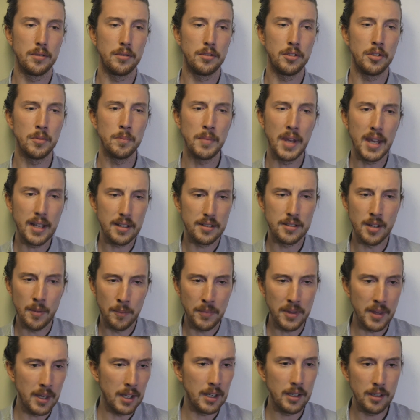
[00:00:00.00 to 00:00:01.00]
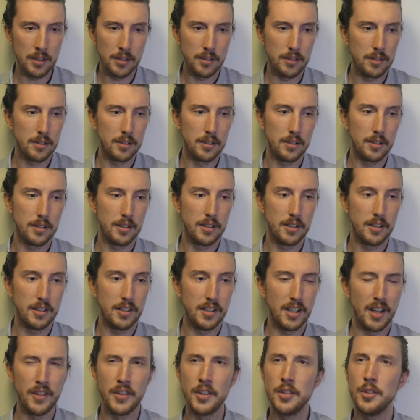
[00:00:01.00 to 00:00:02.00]
you make something
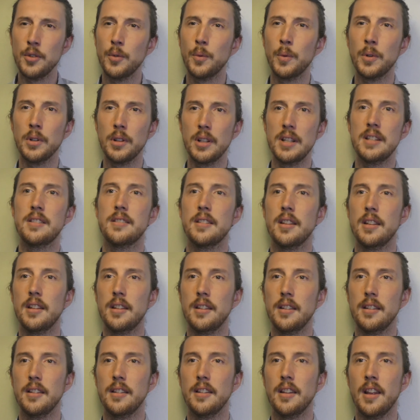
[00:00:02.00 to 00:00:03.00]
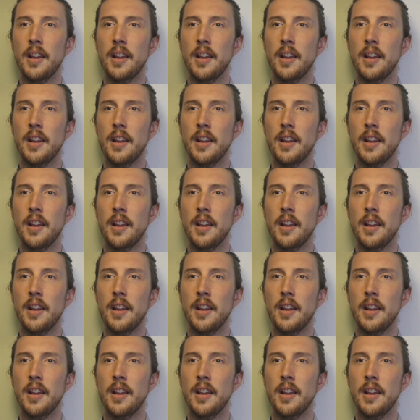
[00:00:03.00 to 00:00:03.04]
and then you release it